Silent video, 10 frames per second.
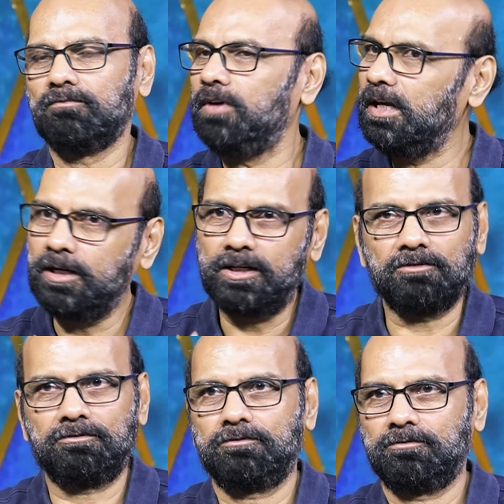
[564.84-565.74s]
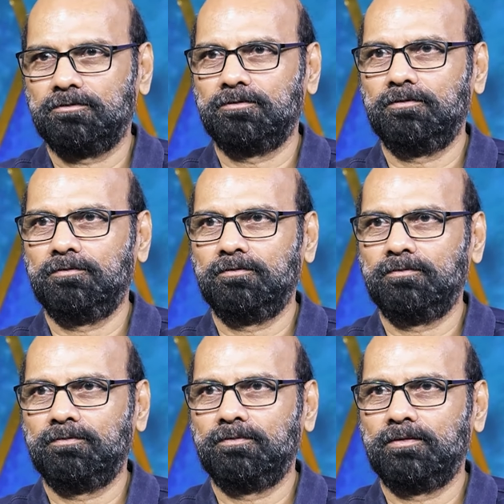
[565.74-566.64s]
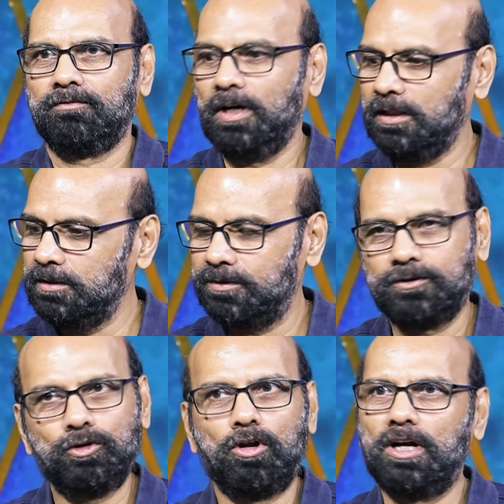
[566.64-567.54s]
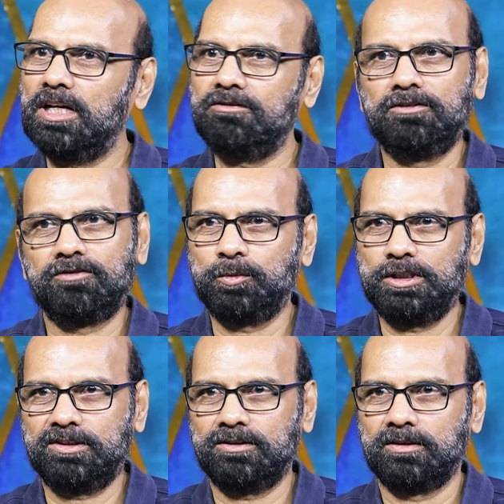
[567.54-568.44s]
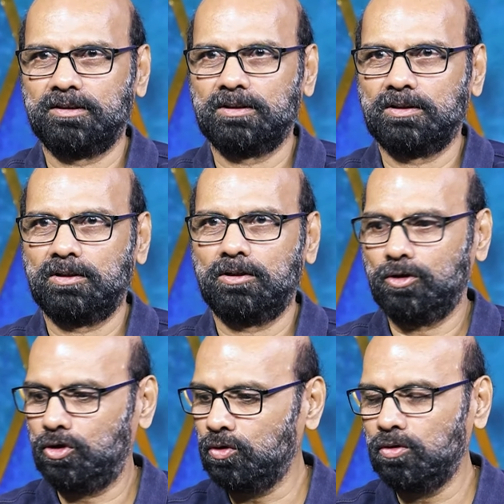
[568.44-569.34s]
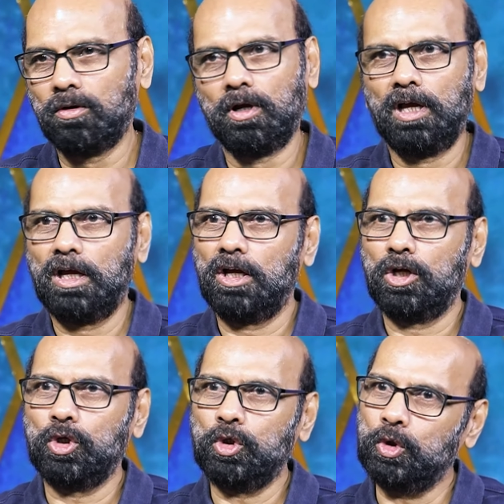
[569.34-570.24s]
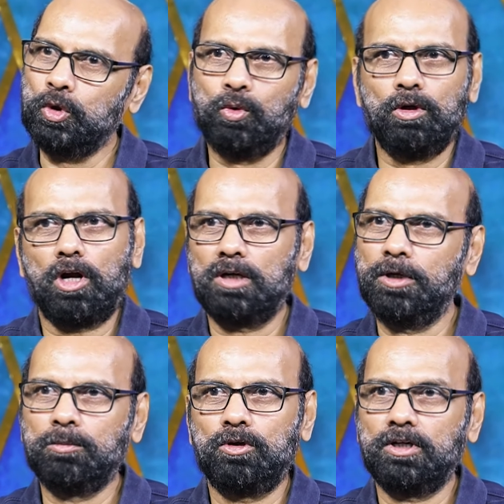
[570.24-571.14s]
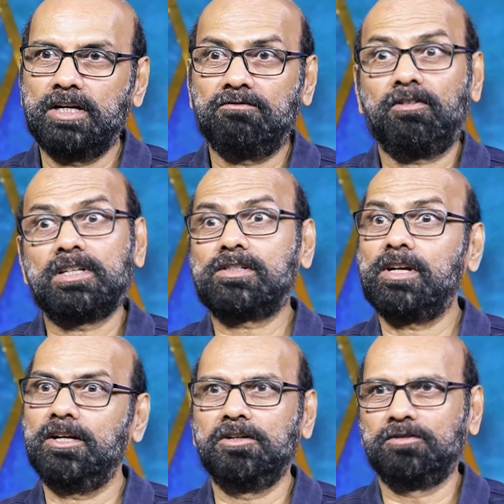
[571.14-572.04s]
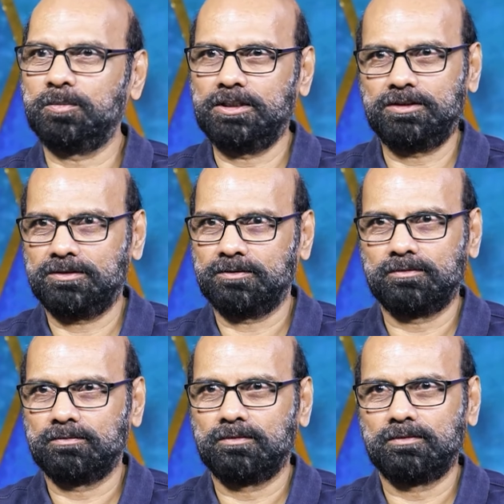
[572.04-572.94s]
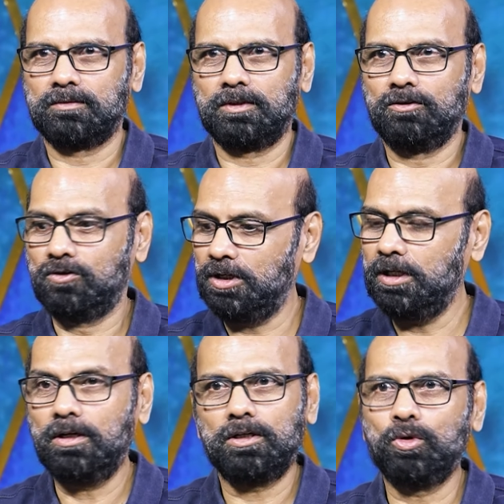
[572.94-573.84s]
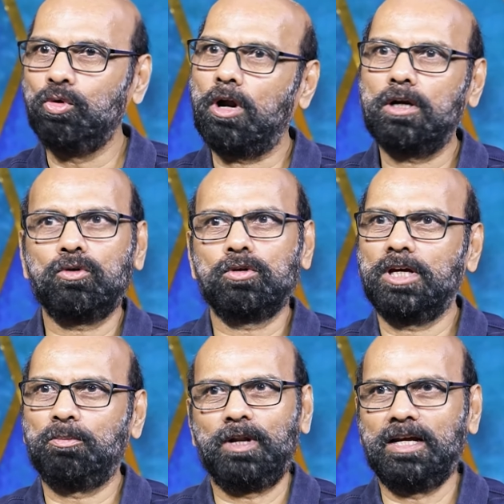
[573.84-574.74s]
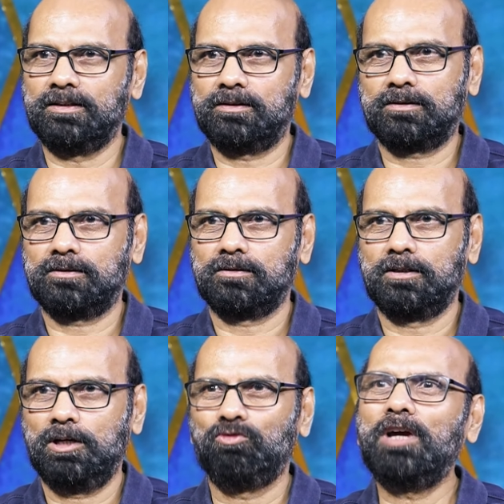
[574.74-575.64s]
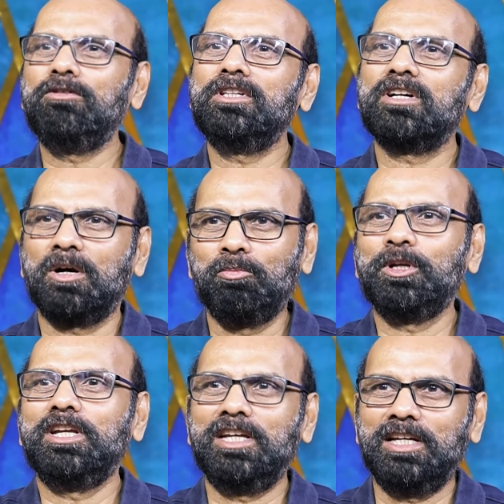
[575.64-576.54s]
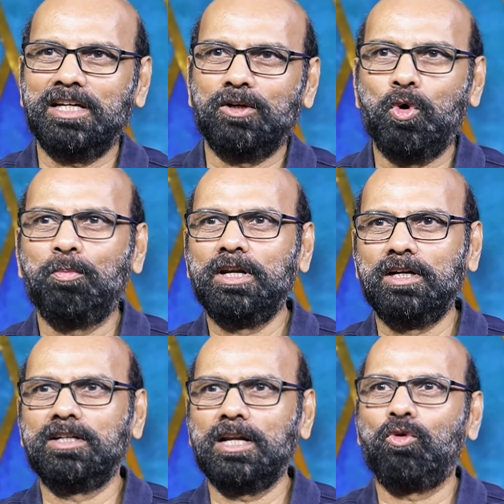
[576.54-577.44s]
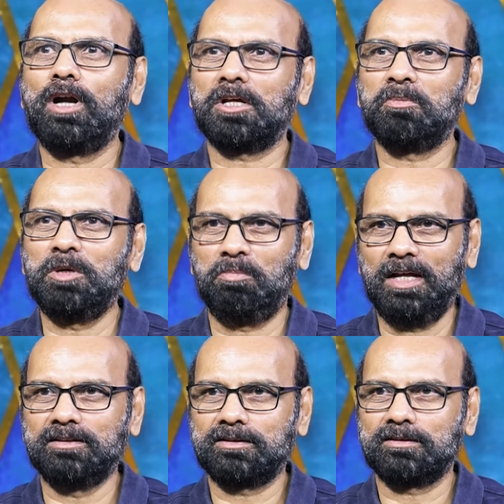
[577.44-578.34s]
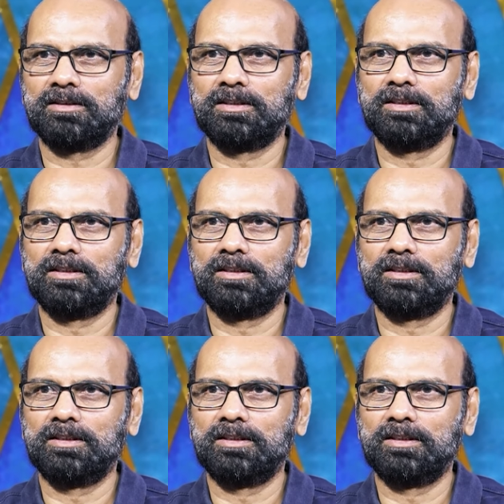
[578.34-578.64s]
Very tough. One is you will not have information. Two, you will not be able to get first-hand information. Mm. Three, you will not know their plans. Why will the company openly tell what are my plans?